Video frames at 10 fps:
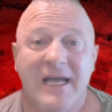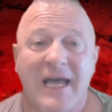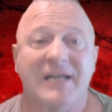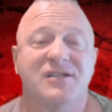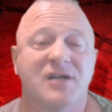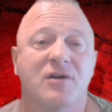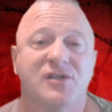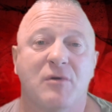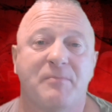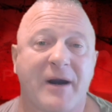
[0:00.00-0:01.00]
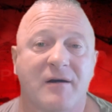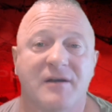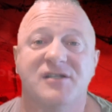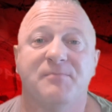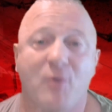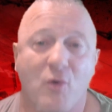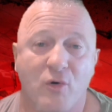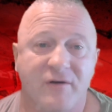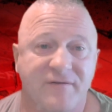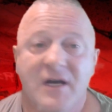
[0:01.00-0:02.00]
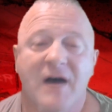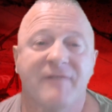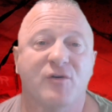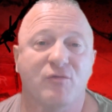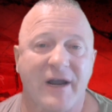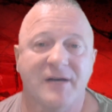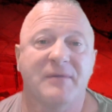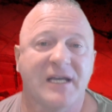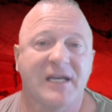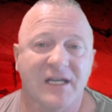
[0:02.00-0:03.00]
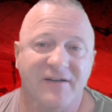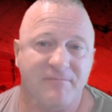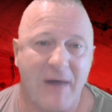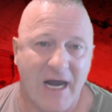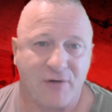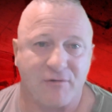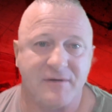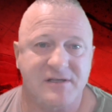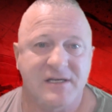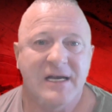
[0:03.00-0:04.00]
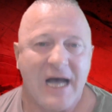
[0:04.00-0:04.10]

and he's also apparently supportive of the random killing of migrants.